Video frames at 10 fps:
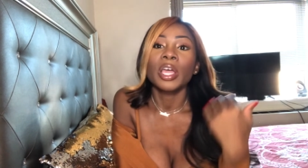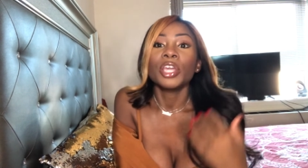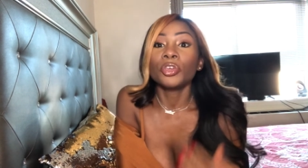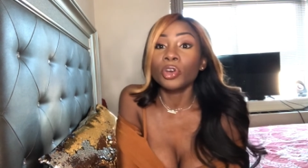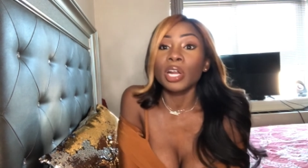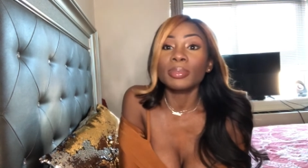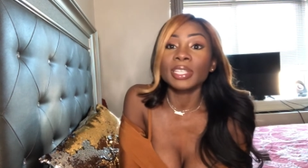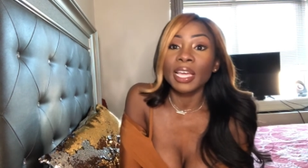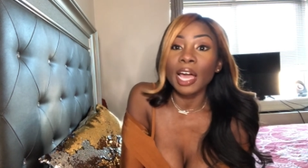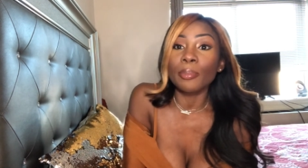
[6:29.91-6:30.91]
You know what I'm
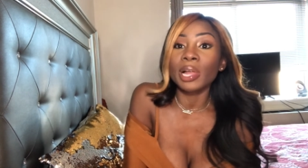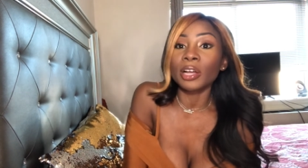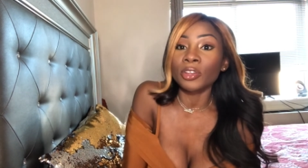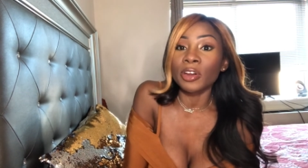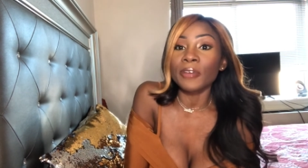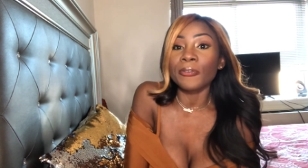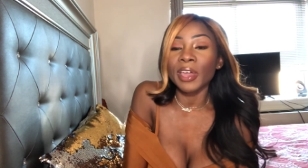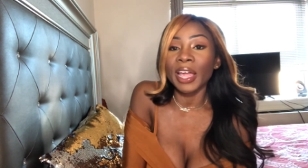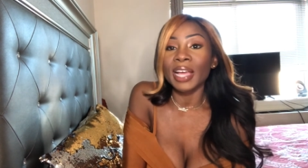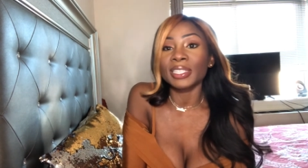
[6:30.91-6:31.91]
saying? I blocked her and her
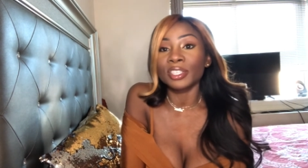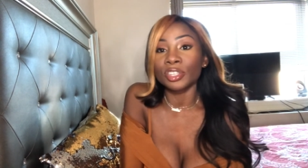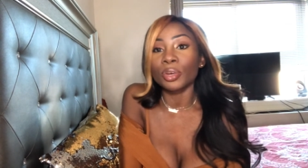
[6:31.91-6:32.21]
fake ass sister.